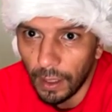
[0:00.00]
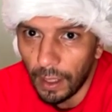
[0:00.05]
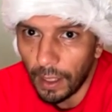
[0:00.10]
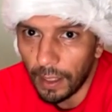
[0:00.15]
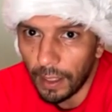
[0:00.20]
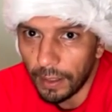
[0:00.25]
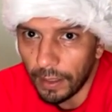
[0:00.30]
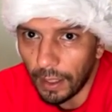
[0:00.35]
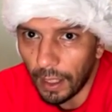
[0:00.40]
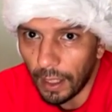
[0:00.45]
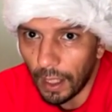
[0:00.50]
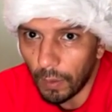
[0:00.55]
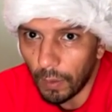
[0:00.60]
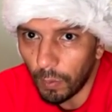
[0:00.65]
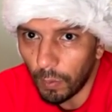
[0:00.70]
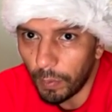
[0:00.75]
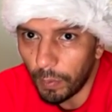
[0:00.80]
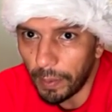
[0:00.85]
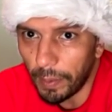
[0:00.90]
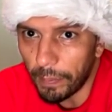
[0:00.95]
And I
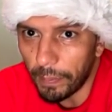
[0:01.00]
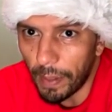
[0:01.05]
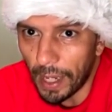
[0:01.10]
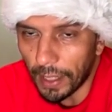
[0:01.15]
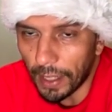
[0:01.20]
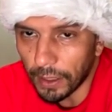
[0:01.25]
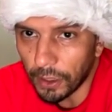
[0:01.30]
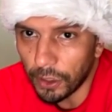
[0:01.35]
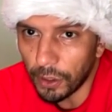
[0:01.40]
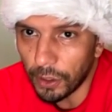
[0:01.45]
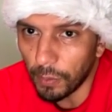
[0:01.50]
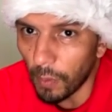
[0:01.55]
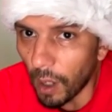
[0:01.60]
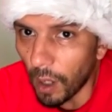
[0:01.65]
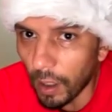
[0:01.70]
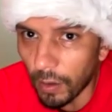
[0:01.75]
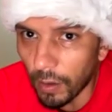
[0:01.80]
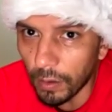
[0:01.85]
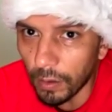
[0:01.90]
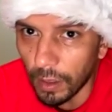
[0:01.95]
will be back
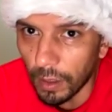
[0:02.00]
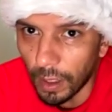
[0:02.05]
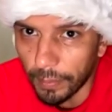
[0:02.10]
tomorrow.